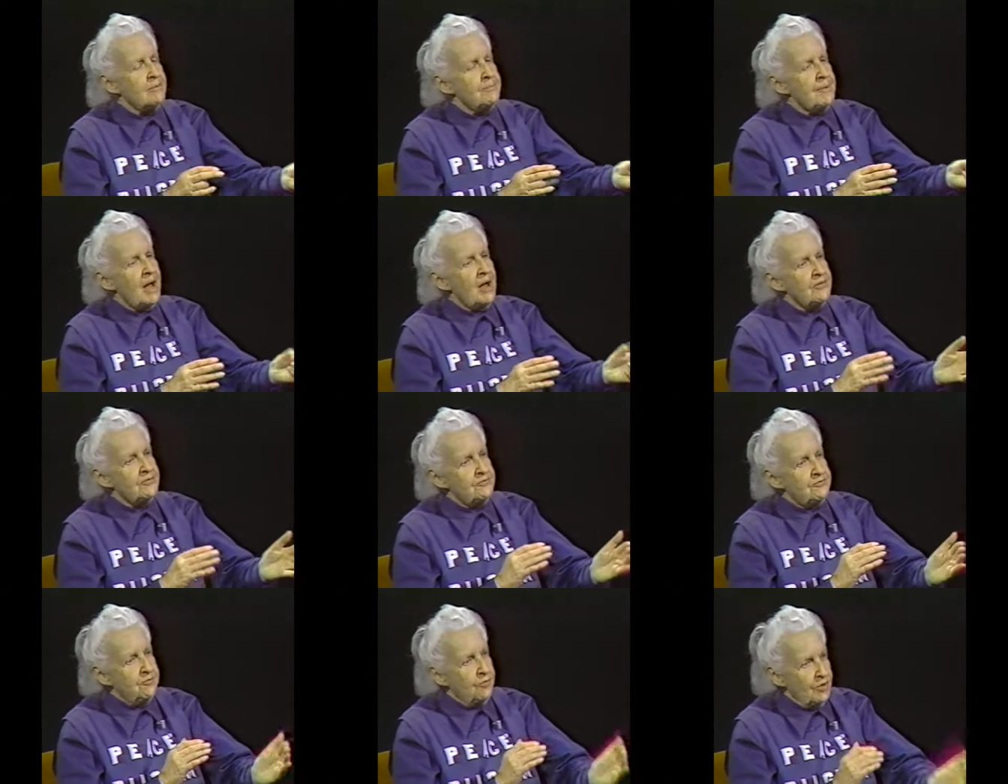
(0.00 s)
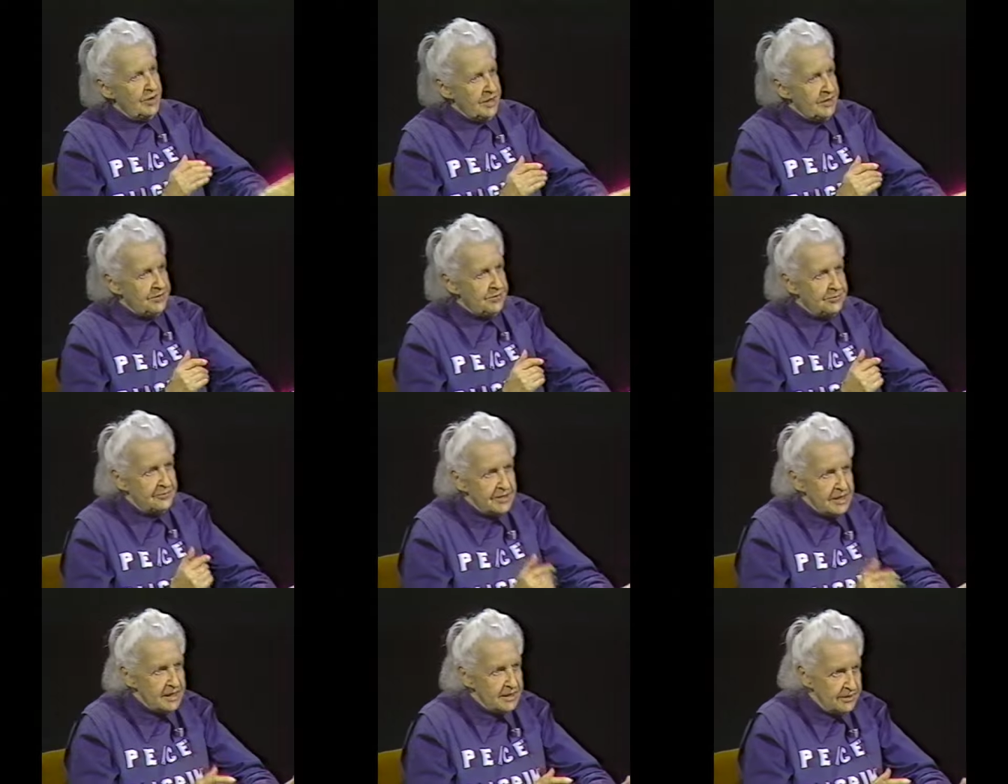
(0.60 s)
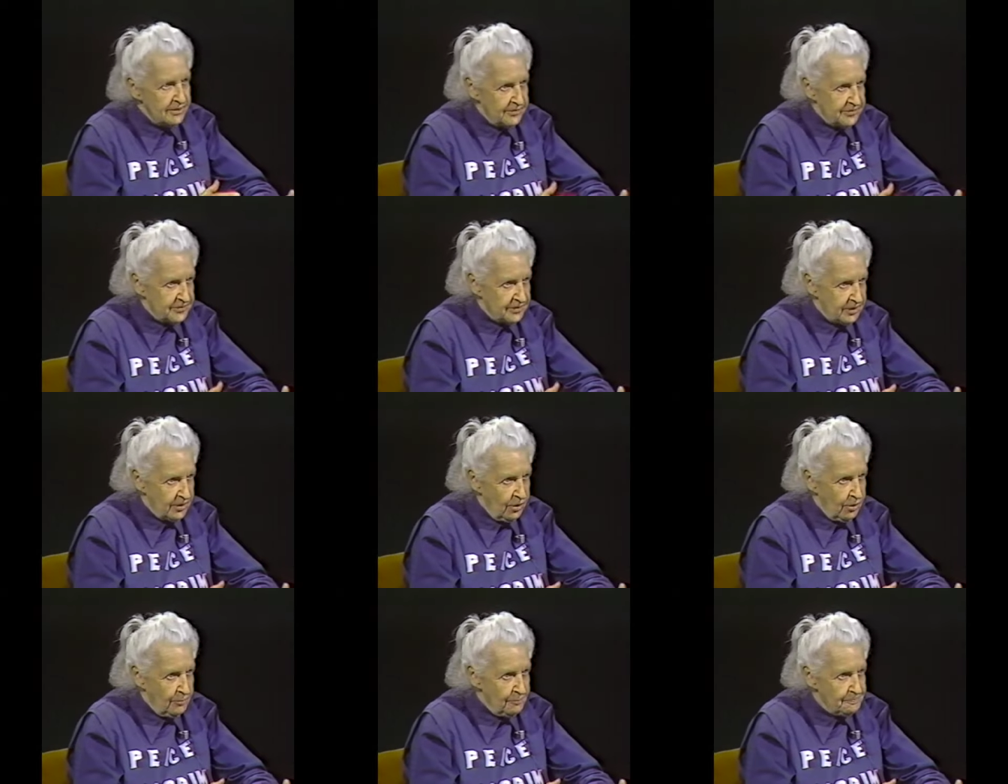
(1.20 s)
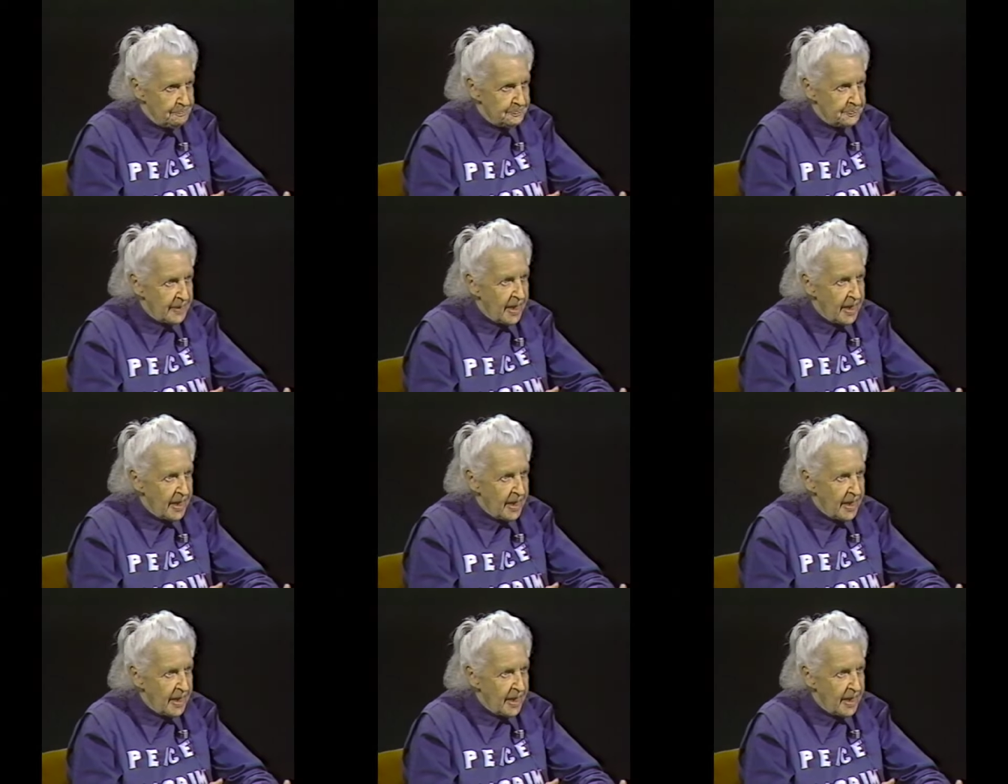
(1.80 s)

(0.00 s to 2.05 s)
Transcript: about 43 years ago.